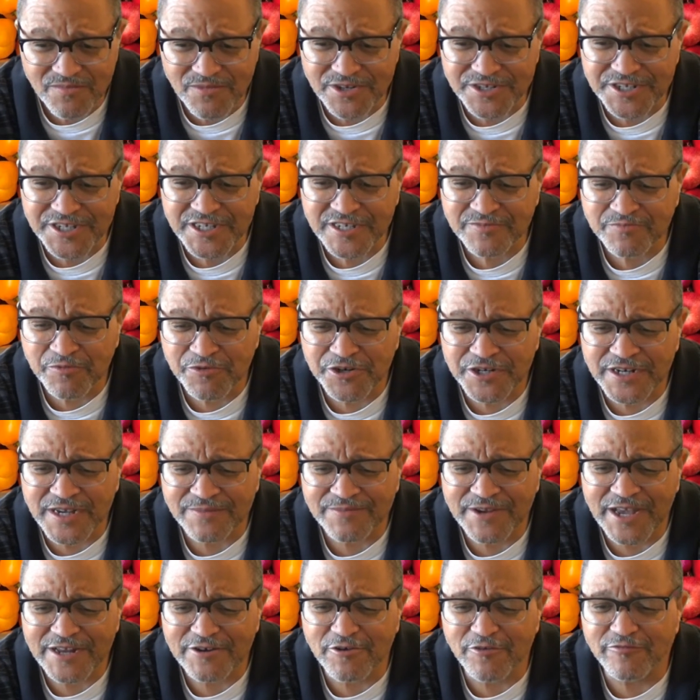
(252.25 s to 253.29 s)
But at this point,
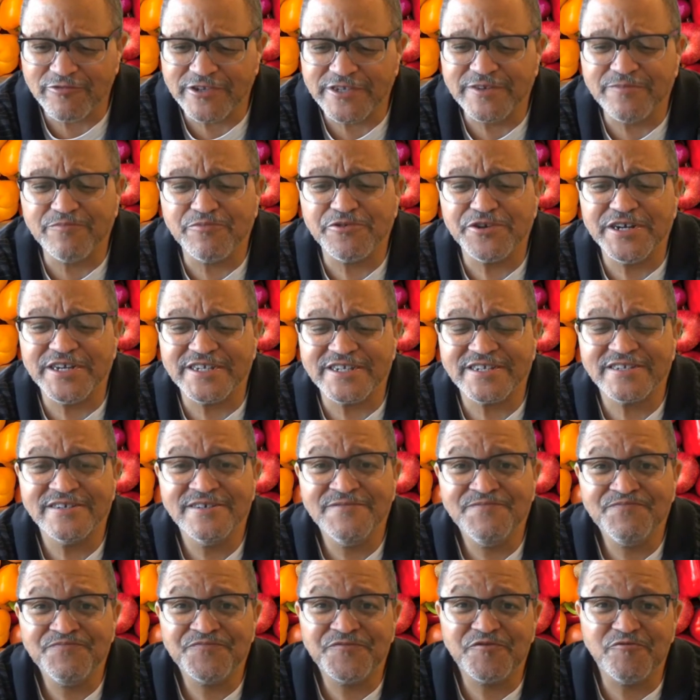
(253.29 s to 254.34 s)
I'm not overly impressed
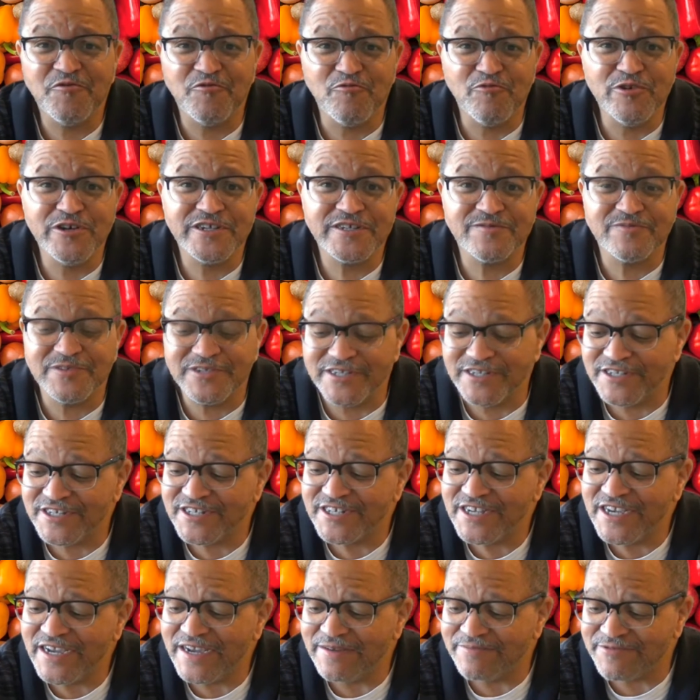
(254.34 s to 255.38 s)
with Wisp at this
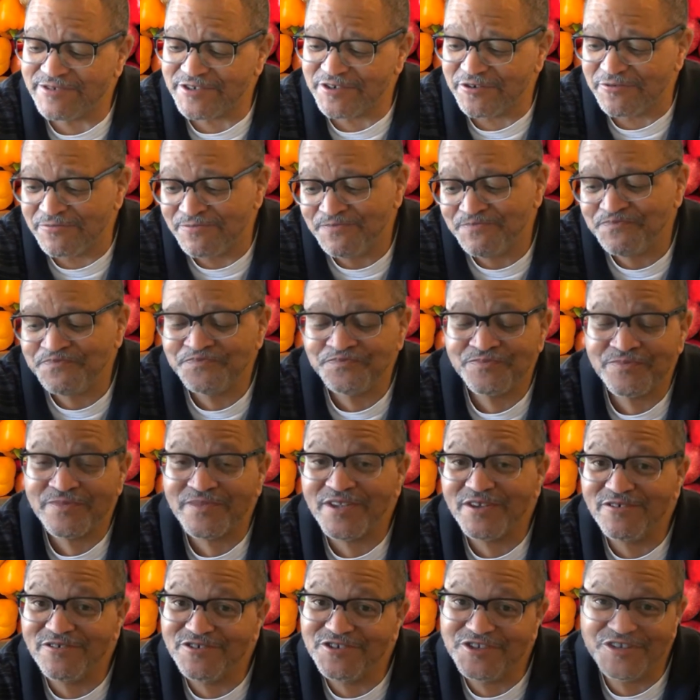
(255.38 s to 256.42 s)
time, so
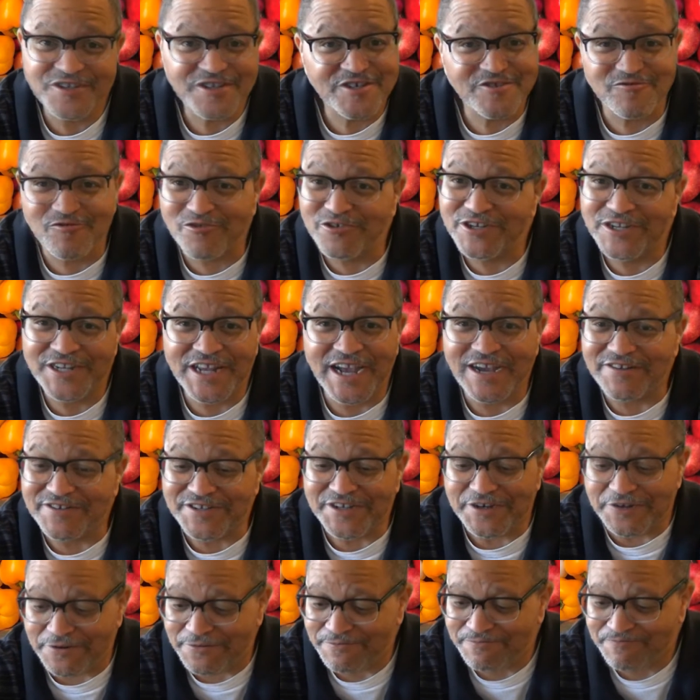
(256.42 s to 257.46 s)
just throwing it
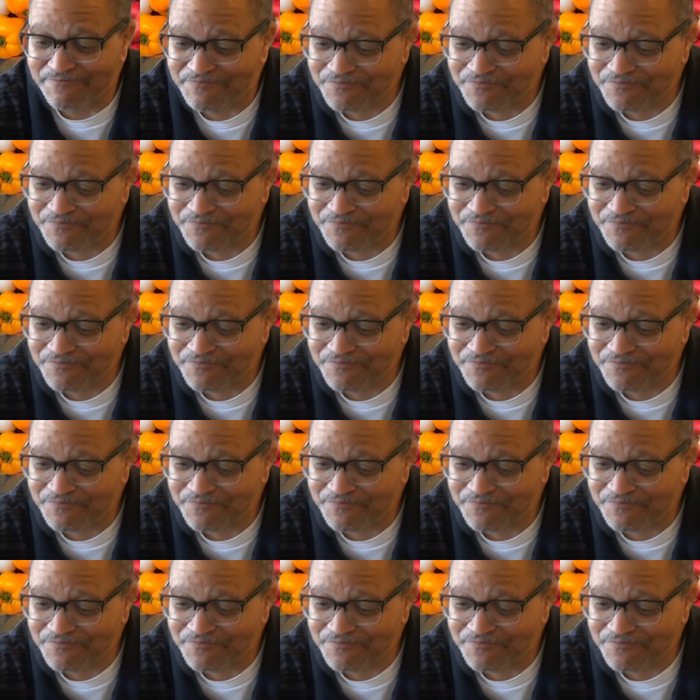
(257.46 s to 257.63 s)
out there.